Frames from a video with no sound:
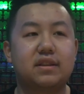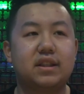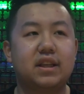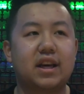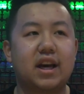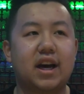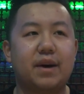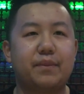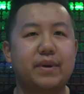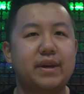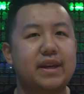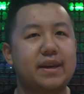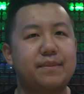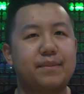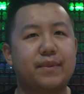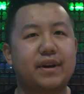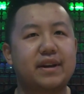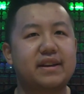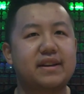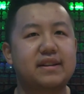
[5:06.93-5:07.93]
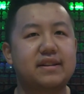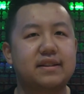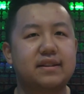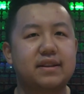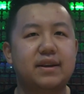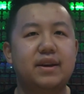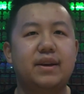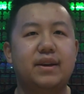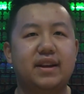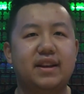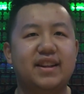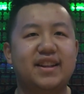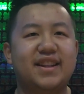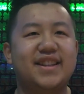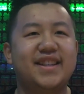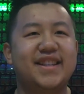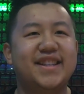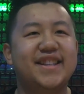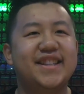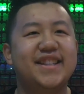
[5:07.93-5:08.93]
You can't beat it in my eyes.
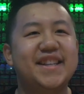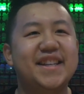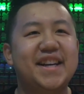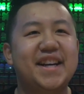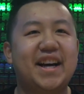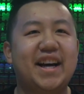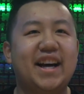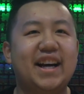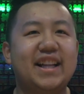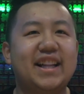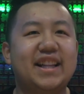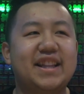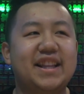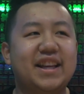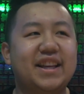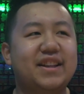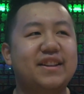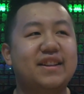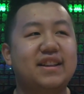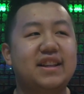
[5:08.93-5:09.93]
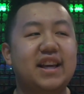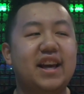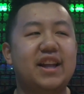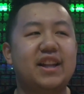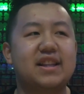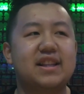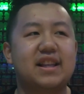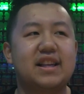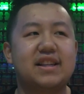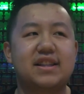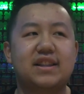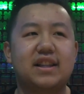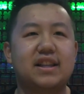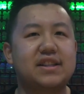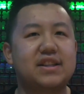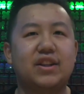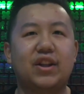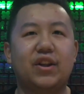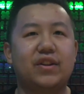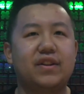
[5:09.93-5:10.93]
I think, yeah, there's
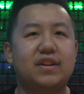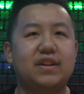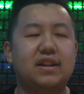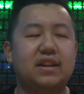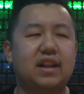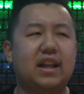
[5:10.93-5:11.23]
a lot.